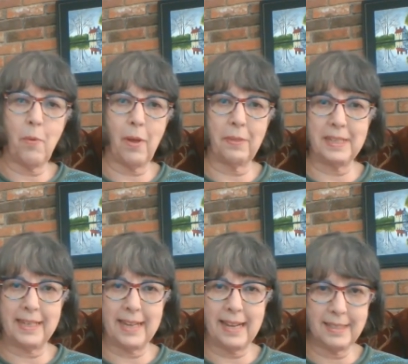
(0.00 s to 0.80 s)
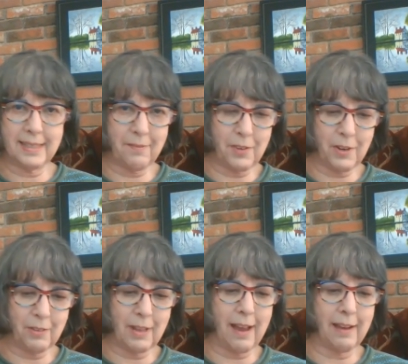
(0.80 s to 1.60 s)
all the days of your
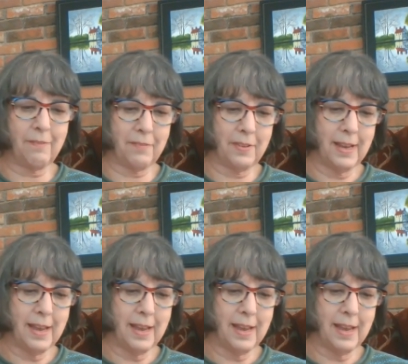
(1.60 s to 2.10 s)
life.